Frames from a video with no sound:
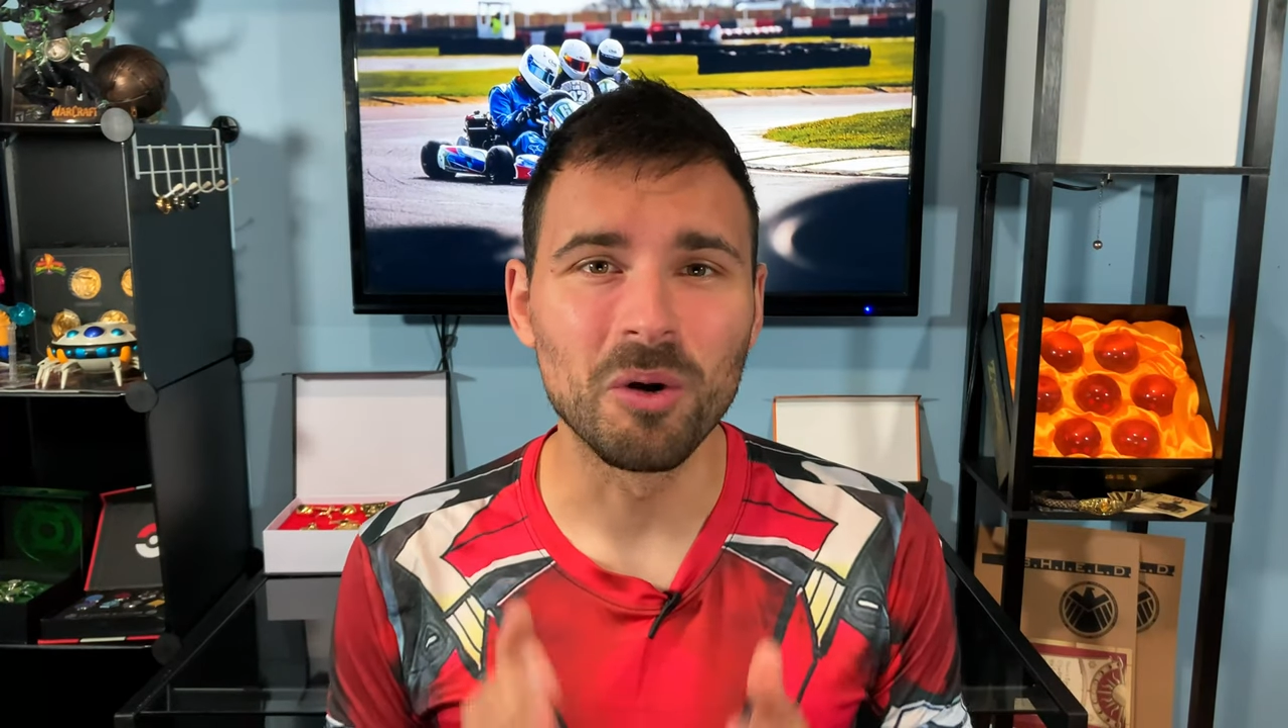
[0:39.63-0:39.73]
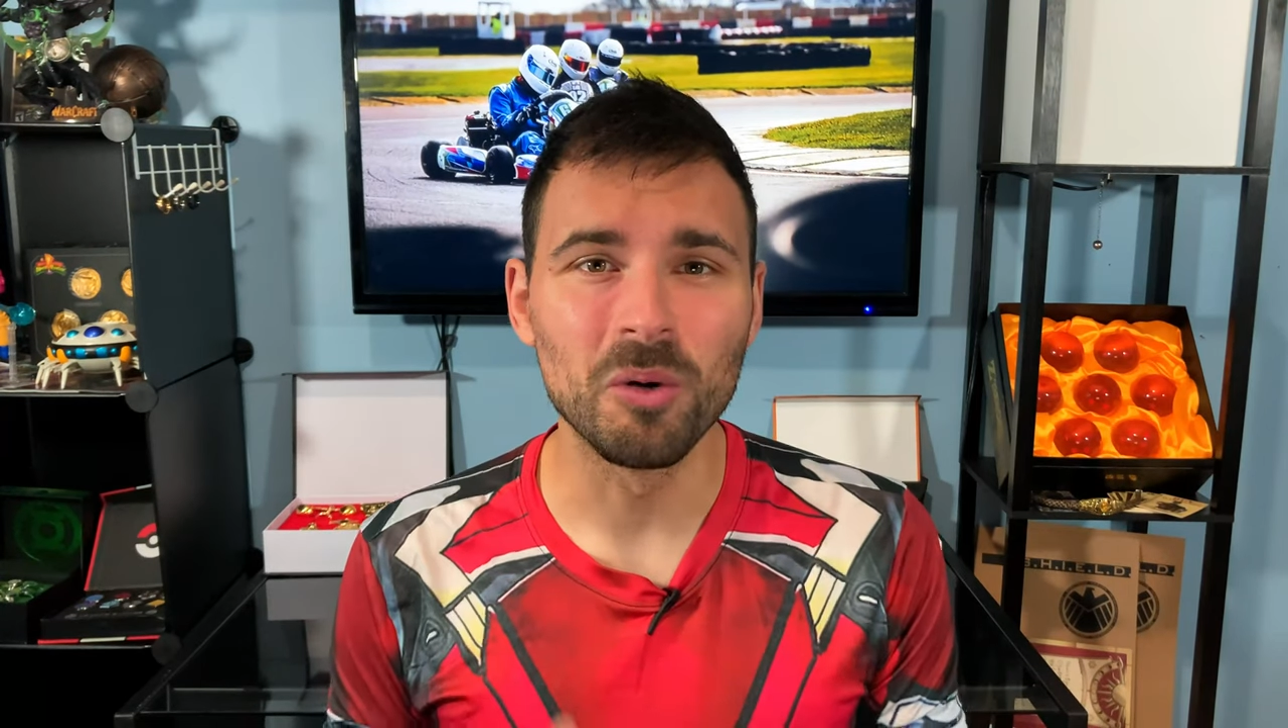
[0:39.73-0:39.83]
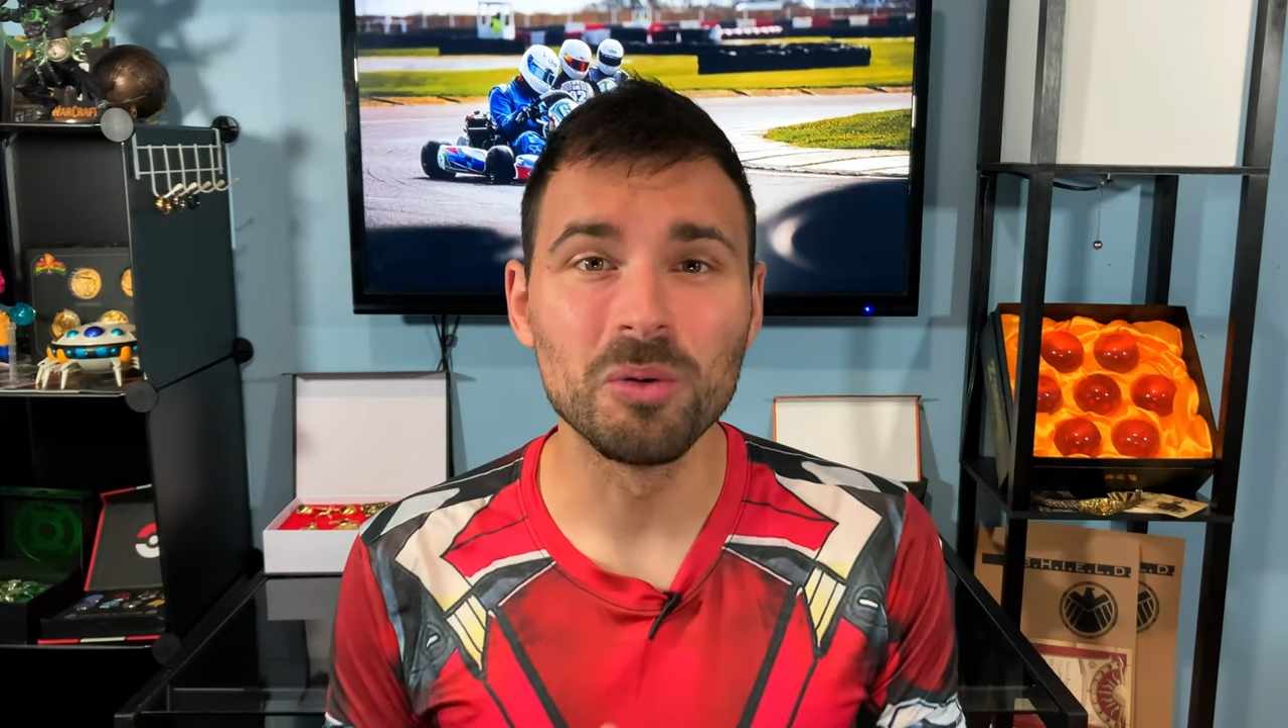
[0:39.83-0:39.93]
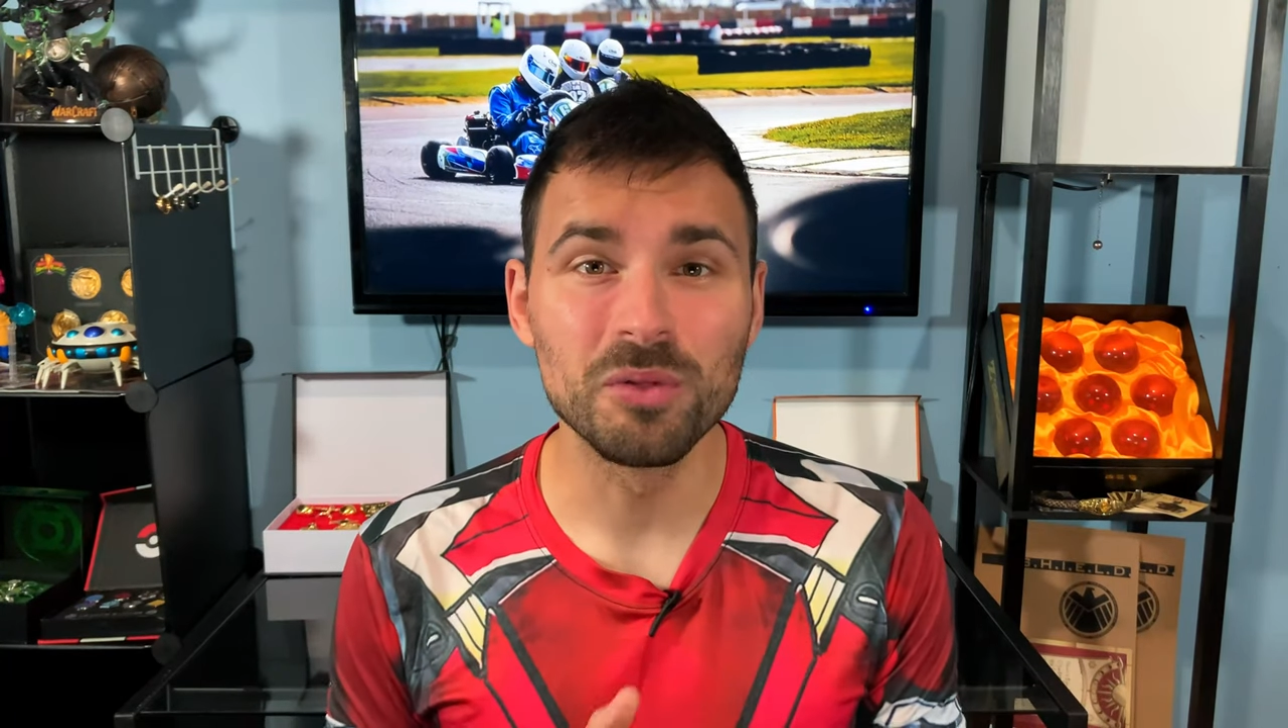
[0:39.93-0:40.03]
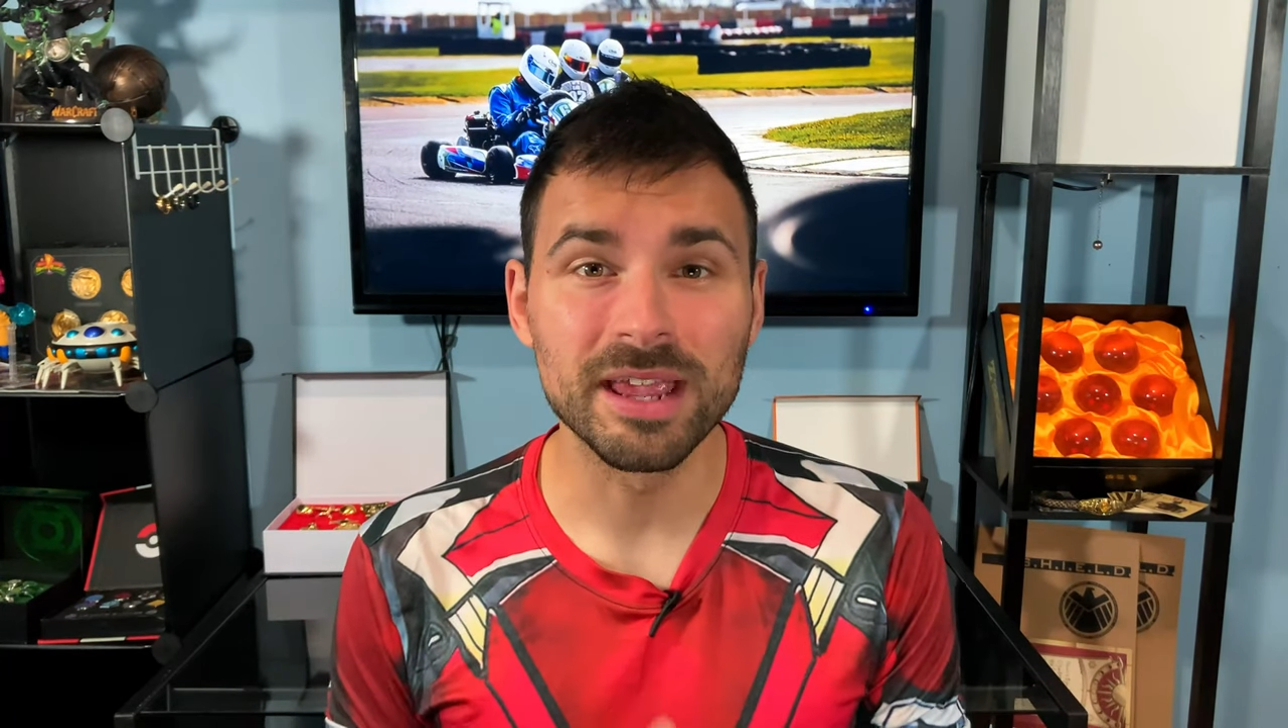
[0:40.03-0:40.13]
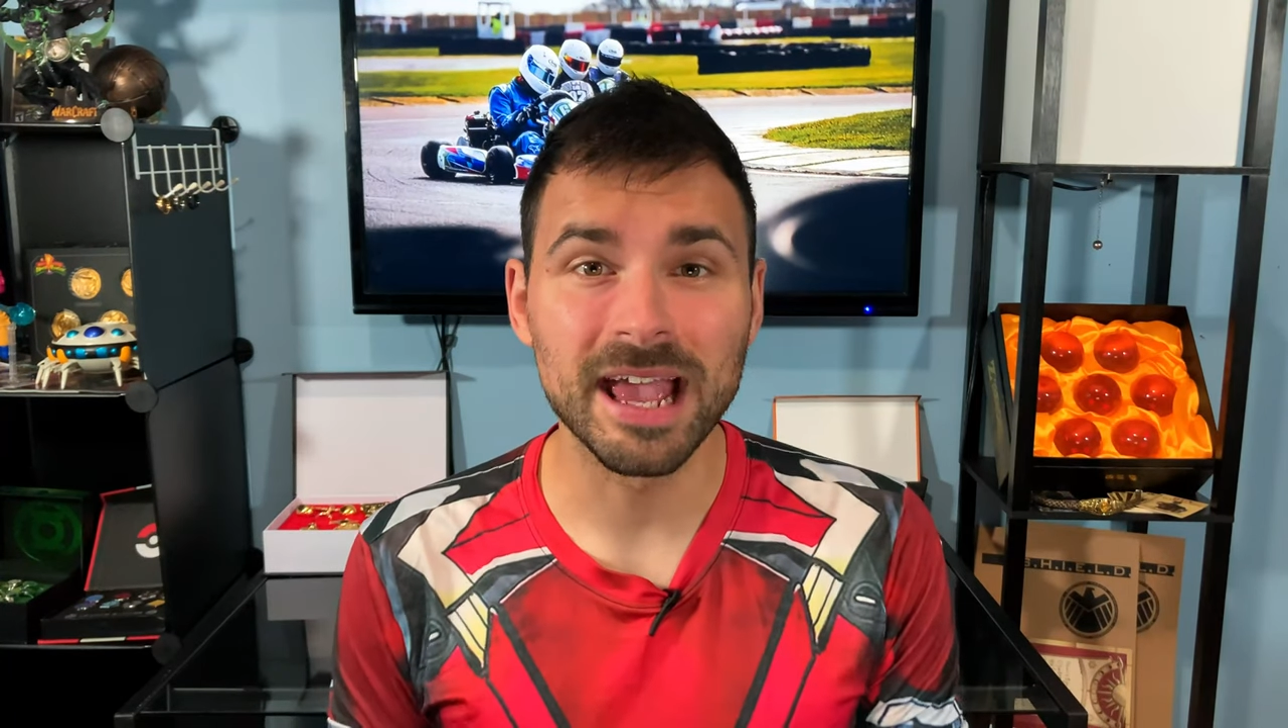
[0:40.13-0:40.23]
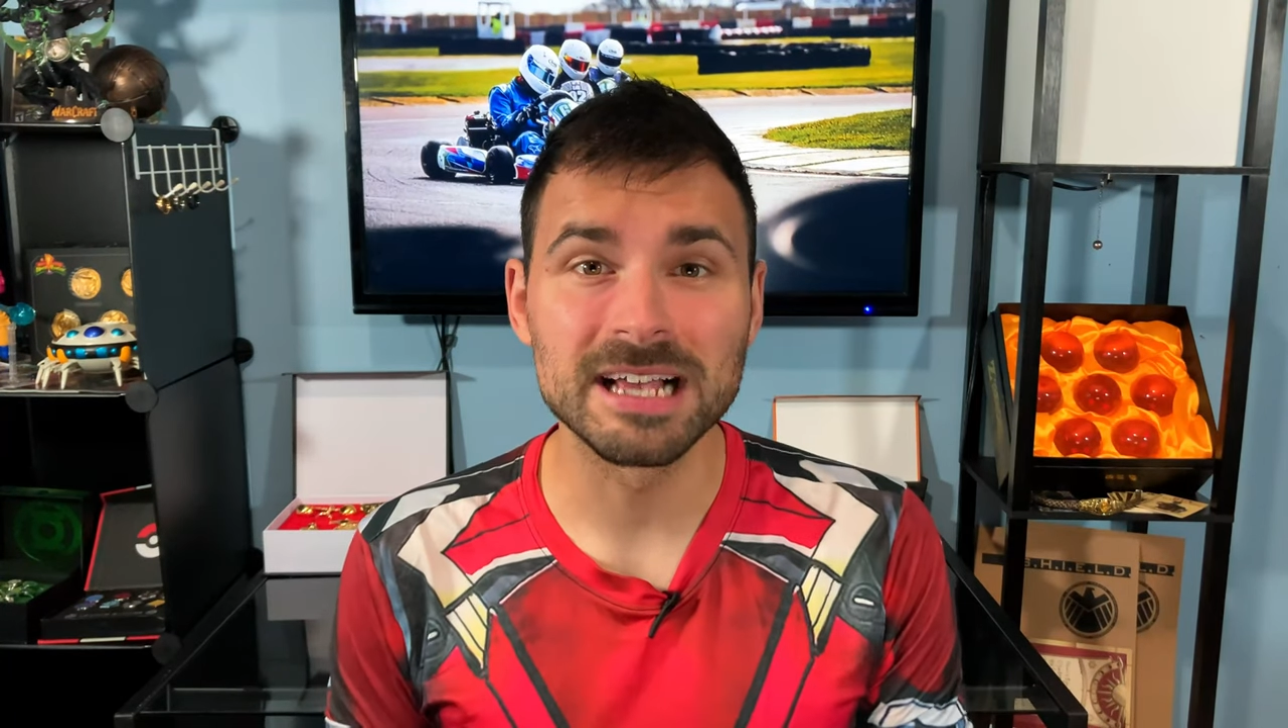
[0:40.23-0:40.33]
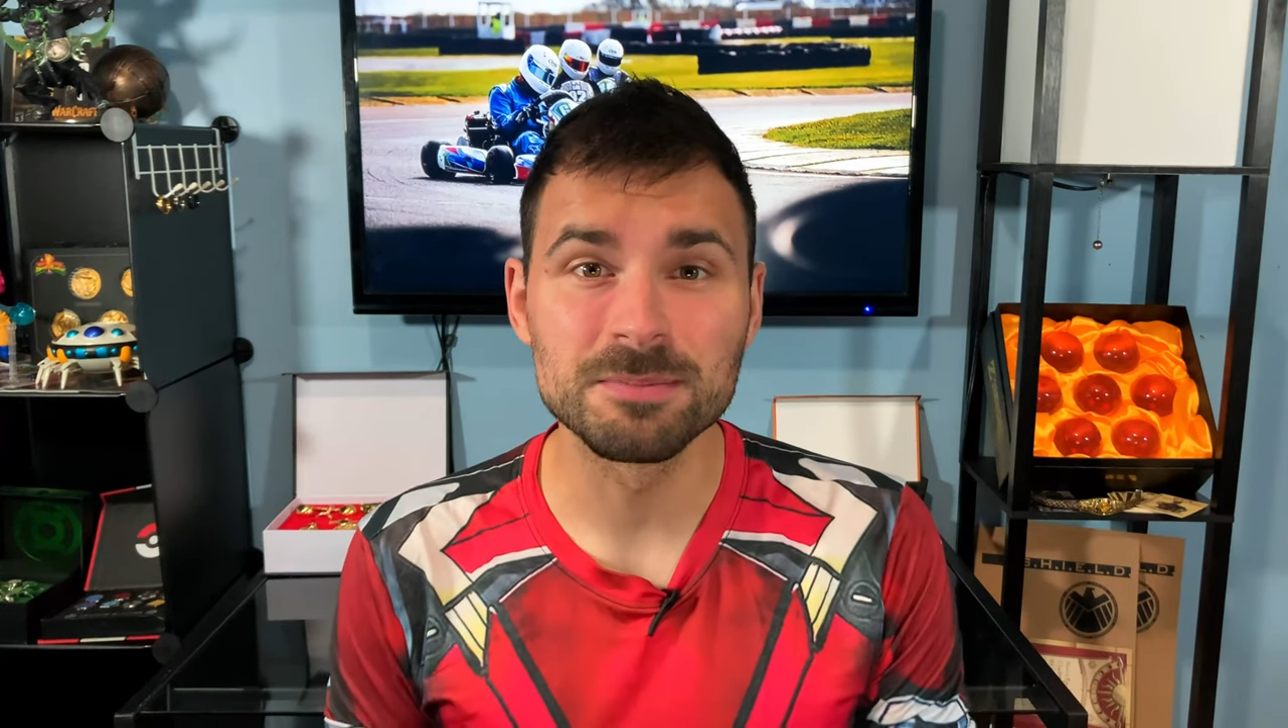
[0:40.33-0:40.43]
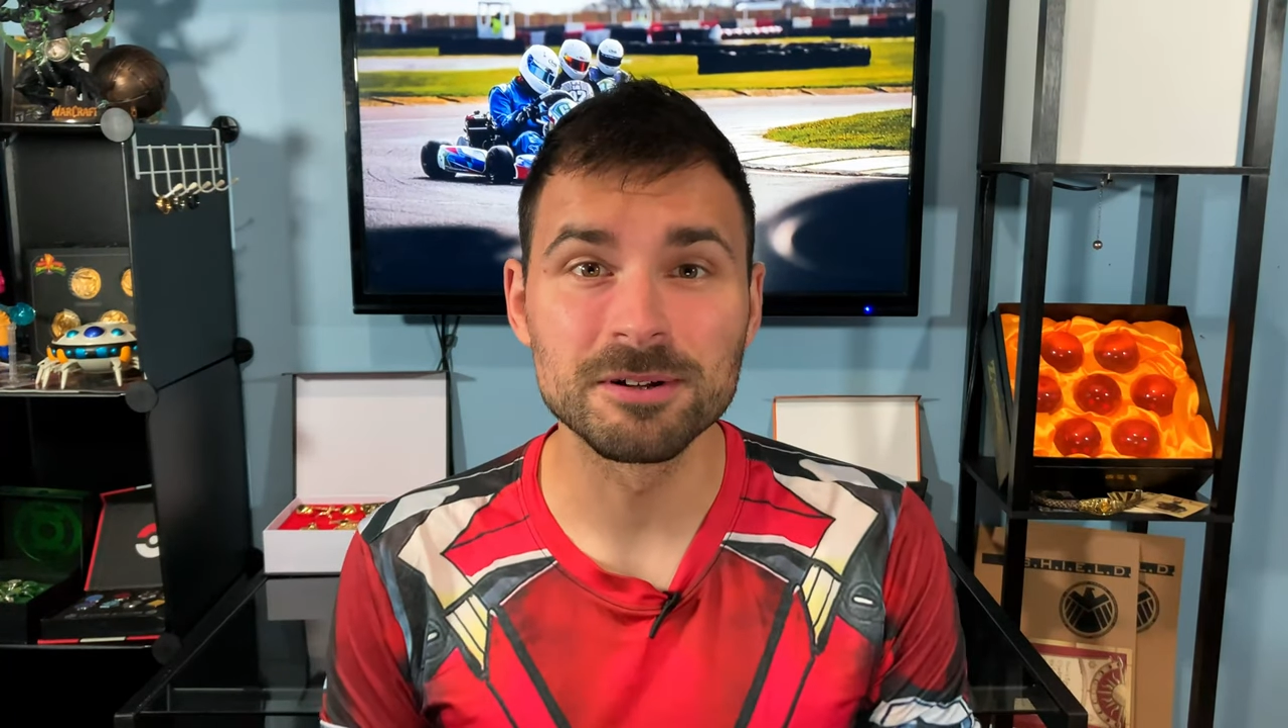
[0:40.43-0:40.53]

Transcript: hold the gas